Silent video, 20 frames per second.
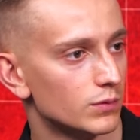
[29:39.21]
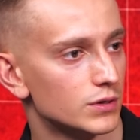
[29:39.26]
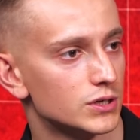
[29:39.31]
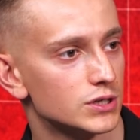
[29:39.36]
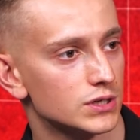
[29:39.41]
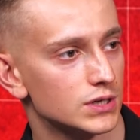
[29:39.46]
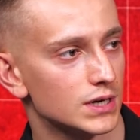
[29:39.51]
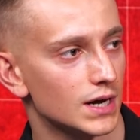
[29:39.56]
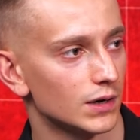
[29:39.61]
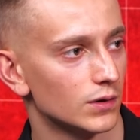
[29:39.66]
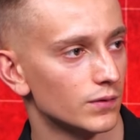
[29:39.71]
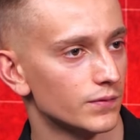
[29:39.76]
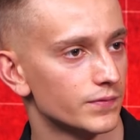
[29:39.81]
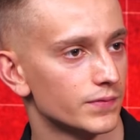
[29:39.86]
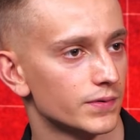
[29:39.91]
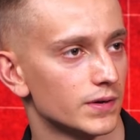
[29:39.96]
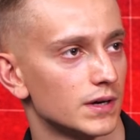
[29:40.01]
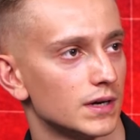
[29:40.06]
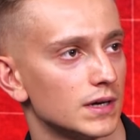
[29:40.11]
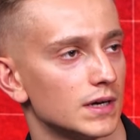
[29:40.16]
which kind
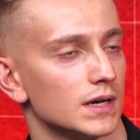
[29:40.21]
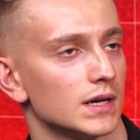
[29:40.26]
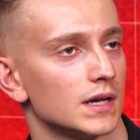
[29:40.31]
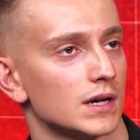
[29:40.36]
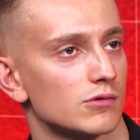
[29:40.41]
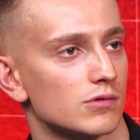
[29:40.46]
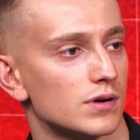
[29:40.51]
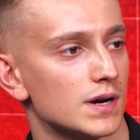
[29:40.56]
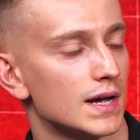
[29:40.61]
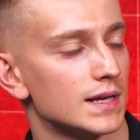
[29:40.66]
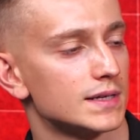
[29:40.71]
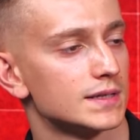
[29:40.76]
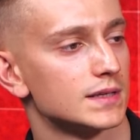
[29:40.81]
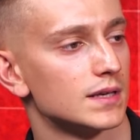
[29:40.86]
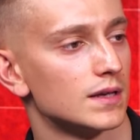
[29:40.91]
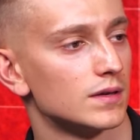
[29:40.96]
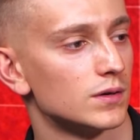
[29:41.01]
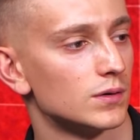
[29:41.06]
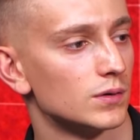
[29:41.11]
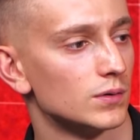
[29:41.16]
of creates
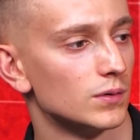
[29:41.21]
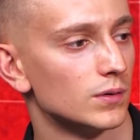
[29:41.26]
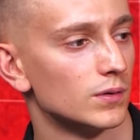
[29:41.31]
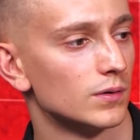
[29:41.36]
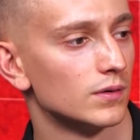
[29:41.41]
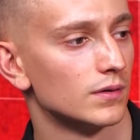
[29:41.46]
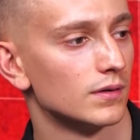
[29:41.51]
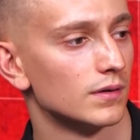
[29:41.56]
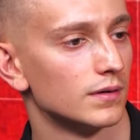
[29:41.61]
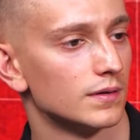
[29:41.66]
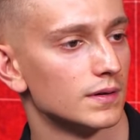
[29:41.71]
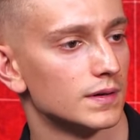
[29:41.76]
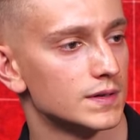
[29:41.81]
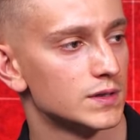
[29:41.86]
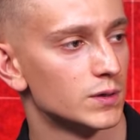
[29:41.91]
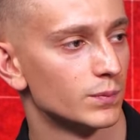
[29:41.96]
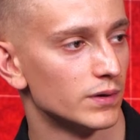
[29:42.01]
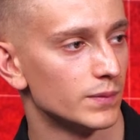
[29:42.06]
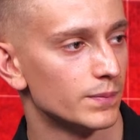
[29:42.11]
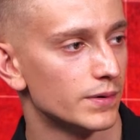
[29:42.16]
the new
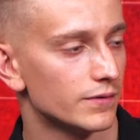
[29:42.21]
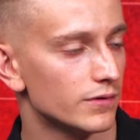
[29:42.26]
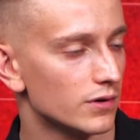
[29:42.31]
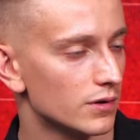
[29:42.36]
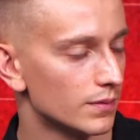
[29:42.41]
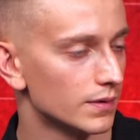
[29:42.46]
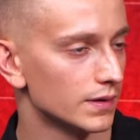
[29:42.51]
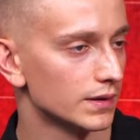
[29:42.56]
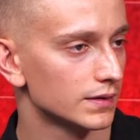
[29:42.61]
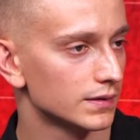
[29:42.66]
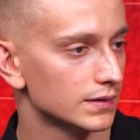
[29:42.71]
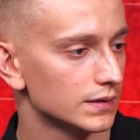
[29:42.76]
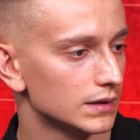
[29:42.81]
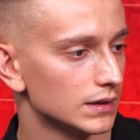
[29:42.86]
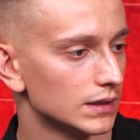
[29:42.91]
super performant